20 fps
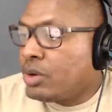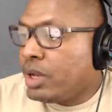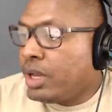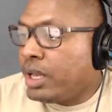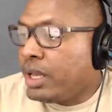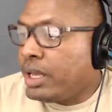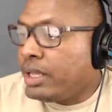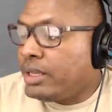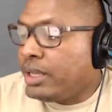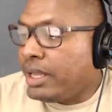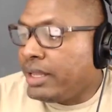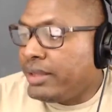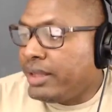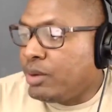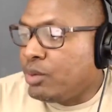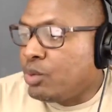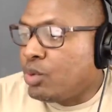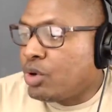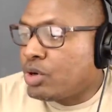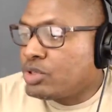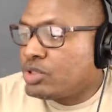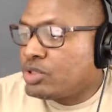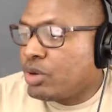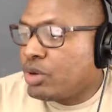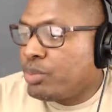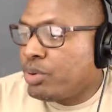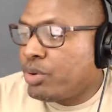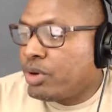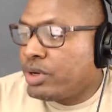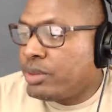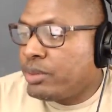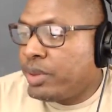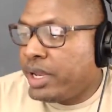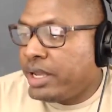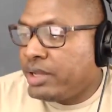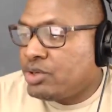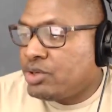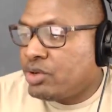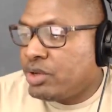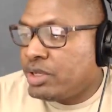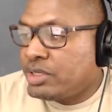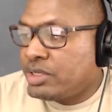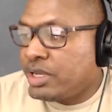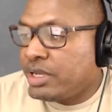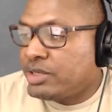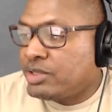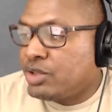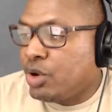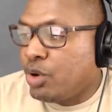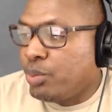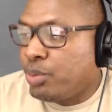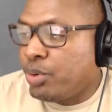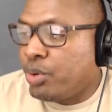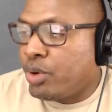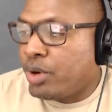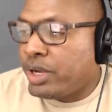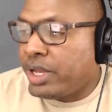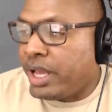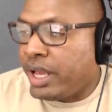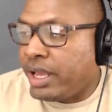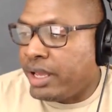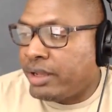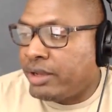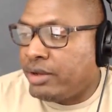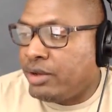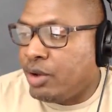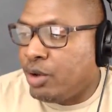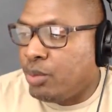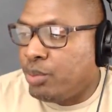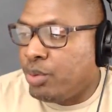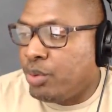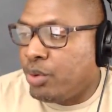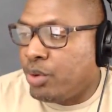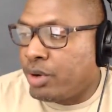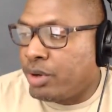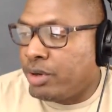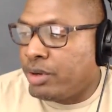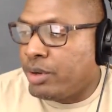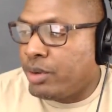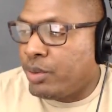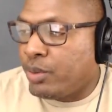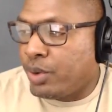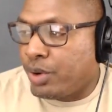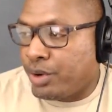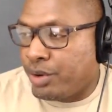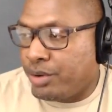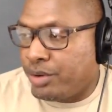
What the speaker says: and then Warsaw Patriot says, no porn, Hank. No porn word.